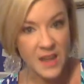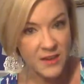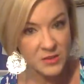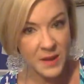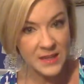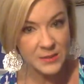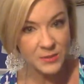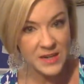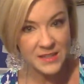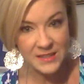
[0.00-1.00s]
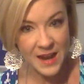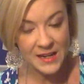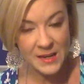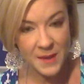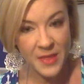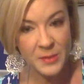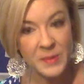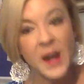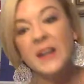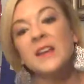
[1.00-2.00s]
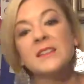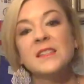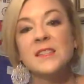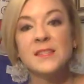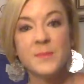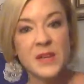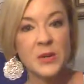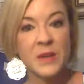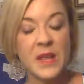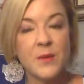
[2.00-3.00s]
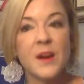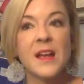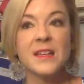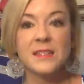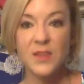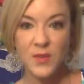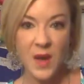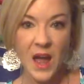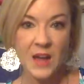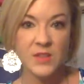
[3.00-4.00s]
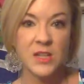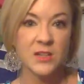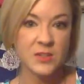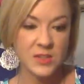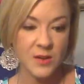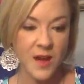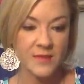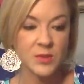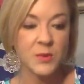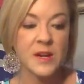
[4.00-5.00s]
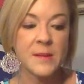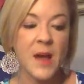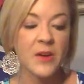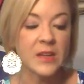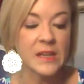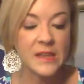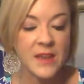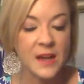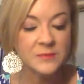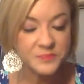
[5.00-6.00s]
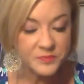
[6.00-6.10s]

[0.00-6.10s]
everybody's re-excited about the product since it's been a week, whereas if you haven't, you just don't have to worry about any of that.